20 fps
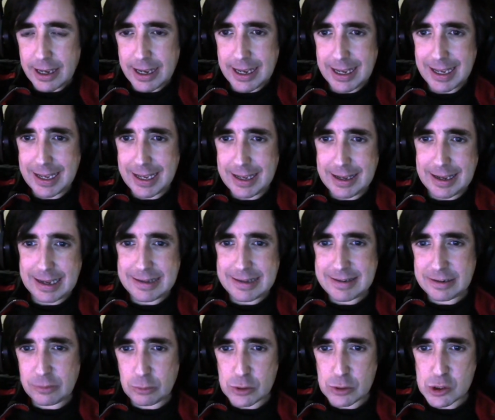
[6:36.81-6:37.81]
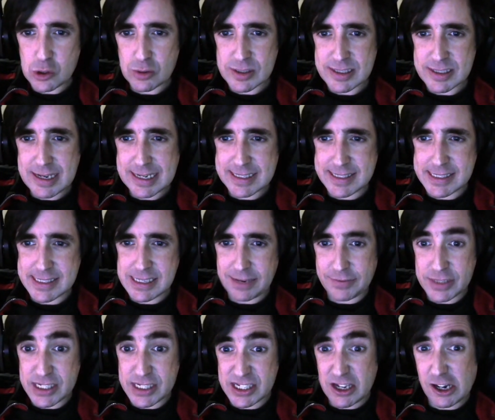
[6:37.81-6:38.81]
and did all sorts of nasty
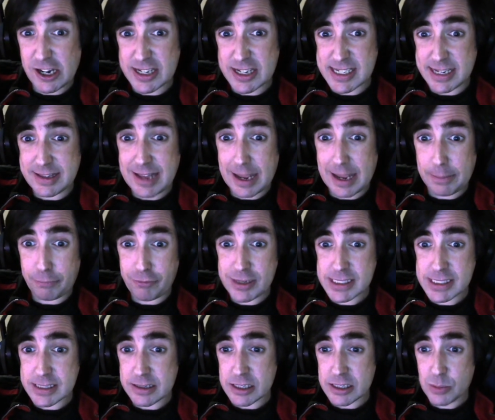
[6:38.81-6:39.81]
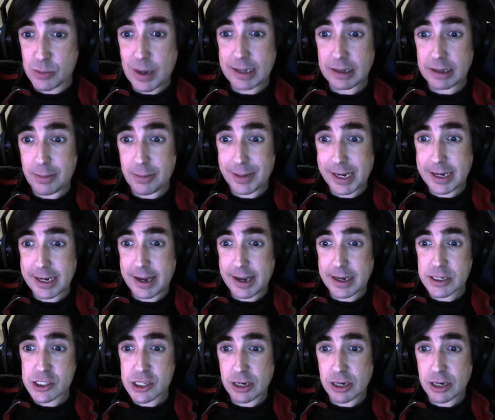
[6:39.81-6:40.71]
stuff and stuck us in that prison as well at the beginning.